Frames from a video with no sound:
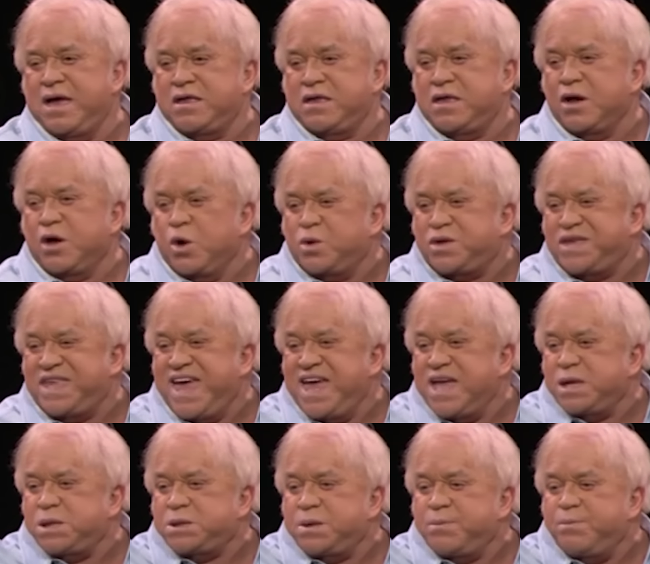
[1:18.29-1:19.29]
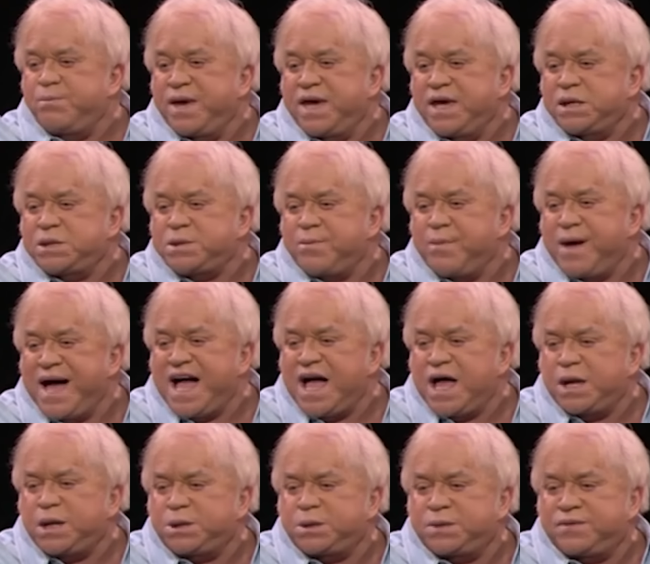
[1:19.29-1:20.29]
to go tens of millions of
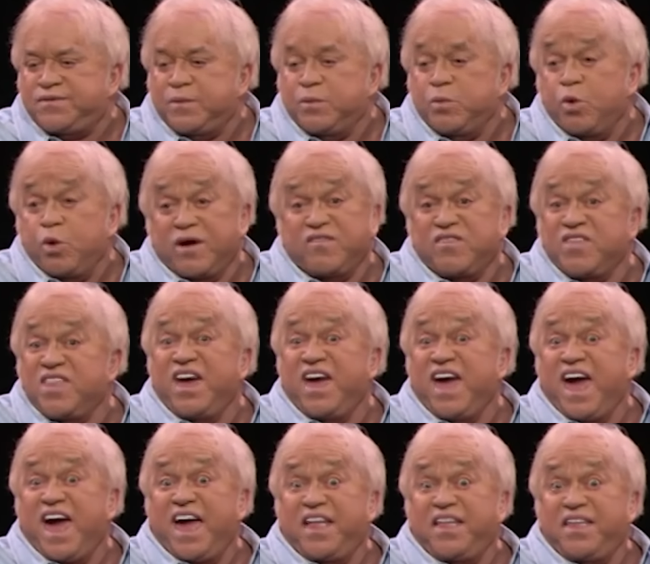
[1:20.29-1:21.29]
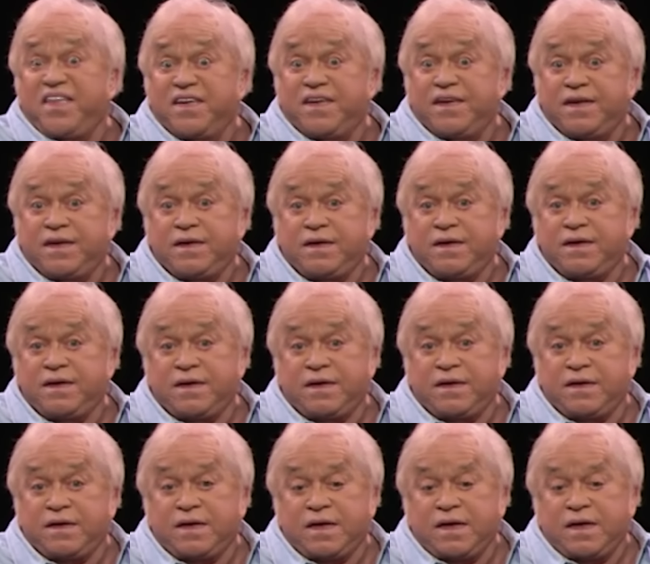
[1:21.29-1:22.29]
miles from wherever they're at
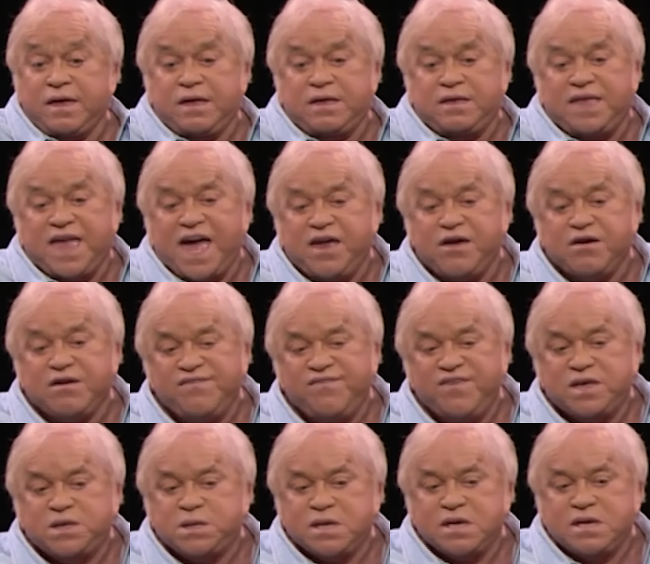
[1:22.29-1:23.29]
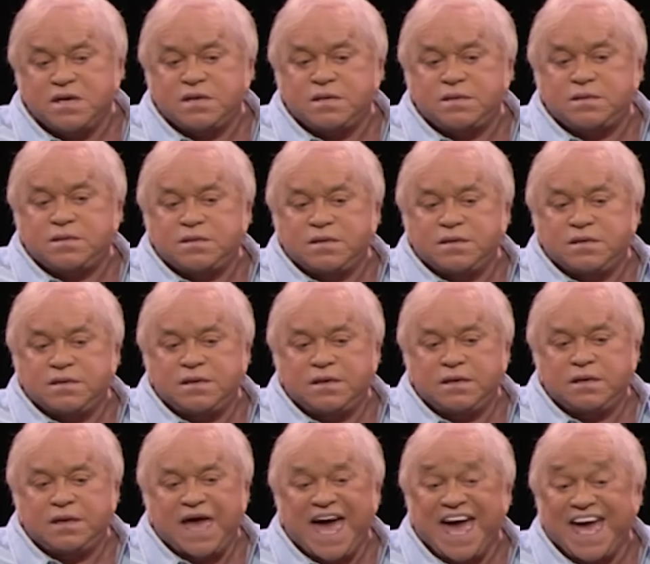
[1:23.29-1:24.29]
down here to visit us,
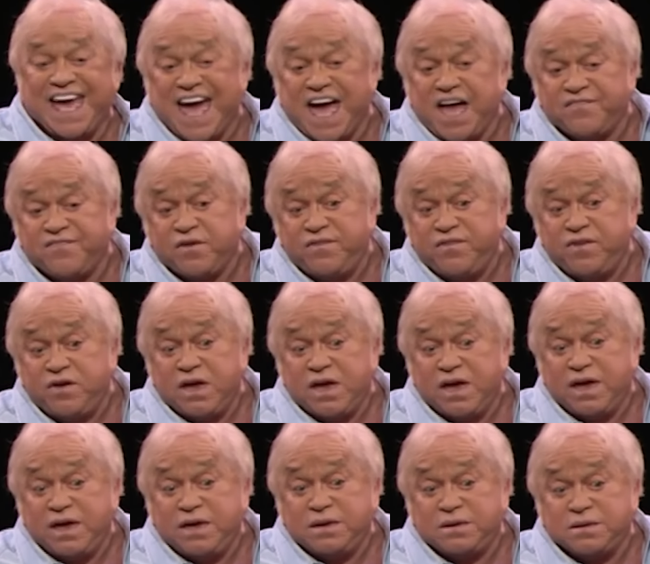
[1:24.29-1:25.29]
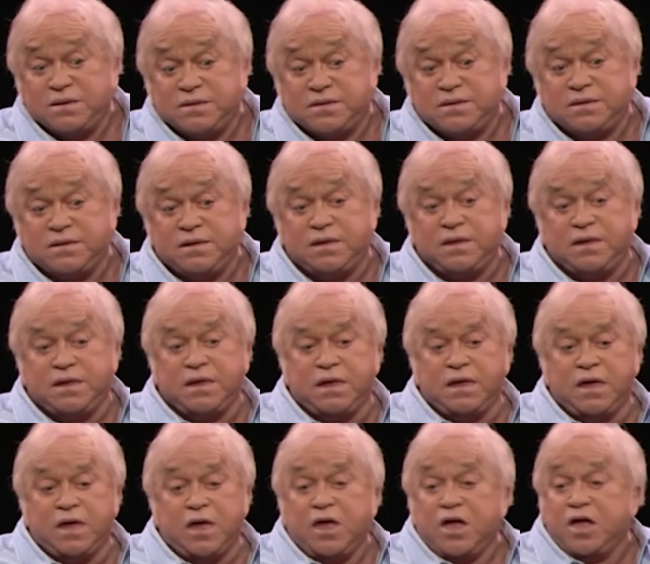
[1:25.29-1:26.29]
hang out for a few days,
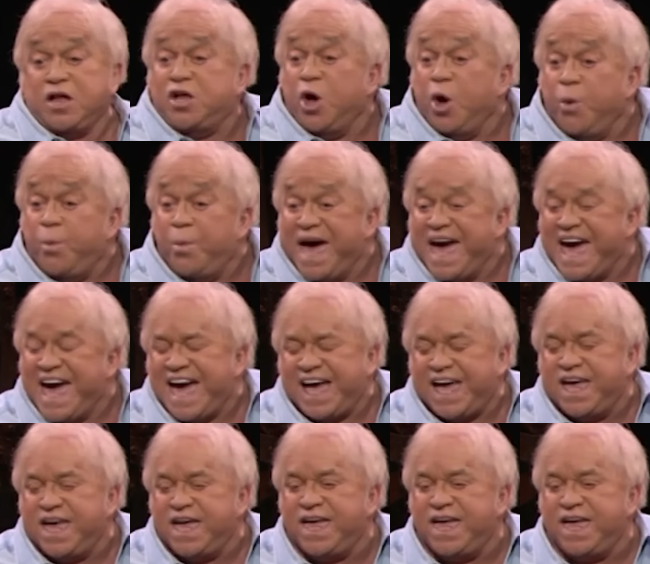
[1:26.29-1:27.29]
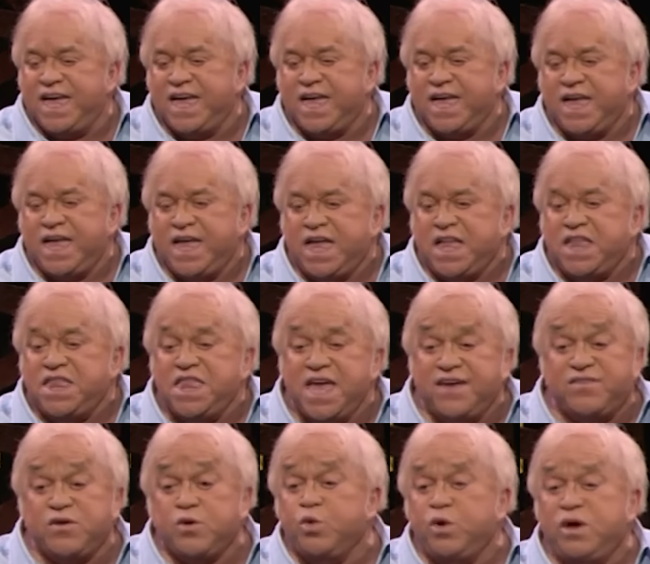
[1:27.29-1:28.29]
go back,
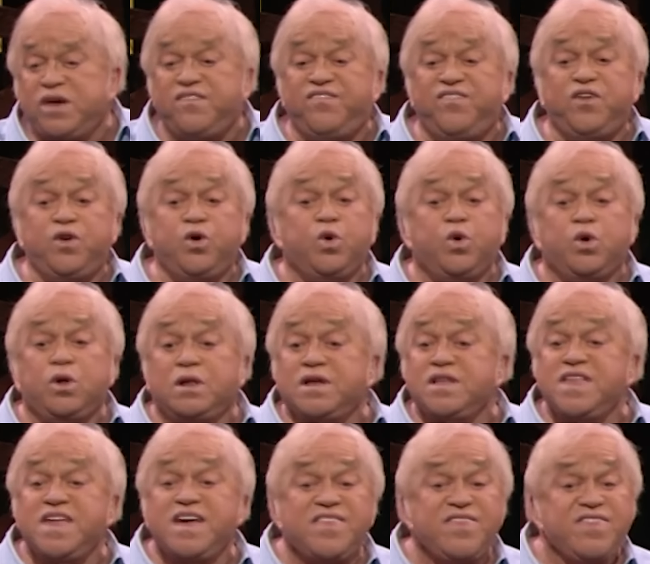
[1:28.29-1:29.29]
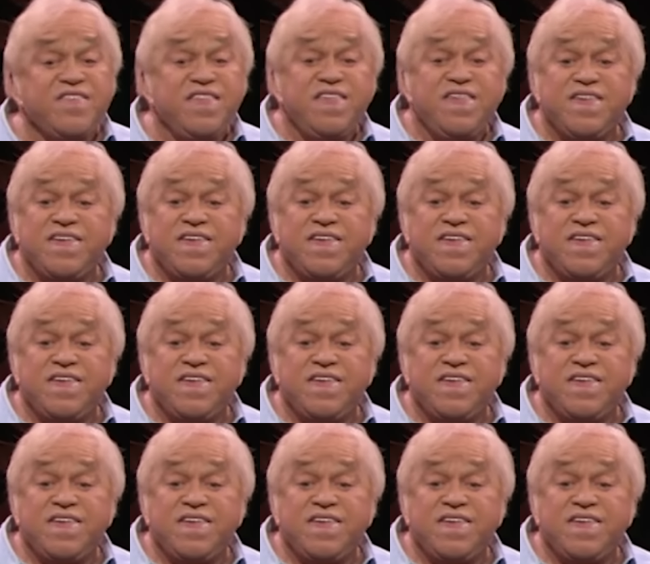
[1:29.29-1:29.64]
never refuel or nothing?